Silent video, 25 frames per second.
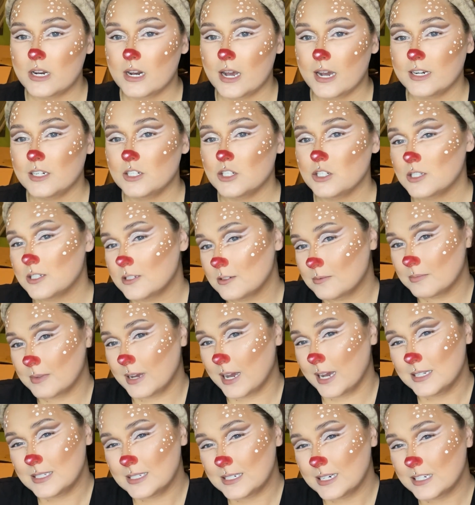I
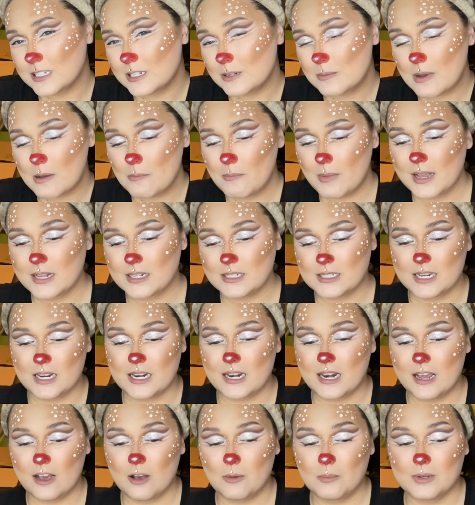stick to my Pantene
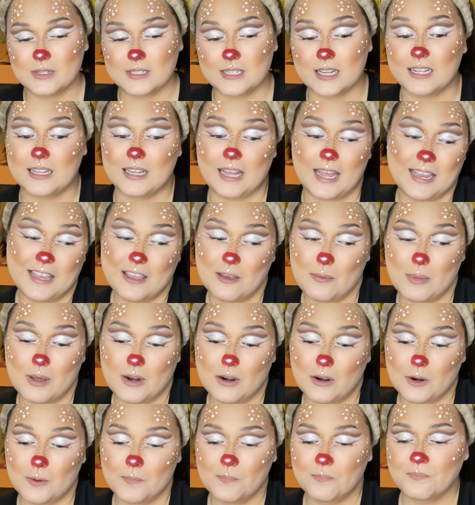now because I like it
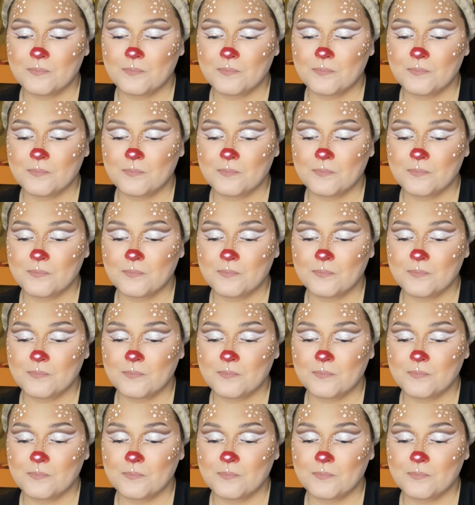better.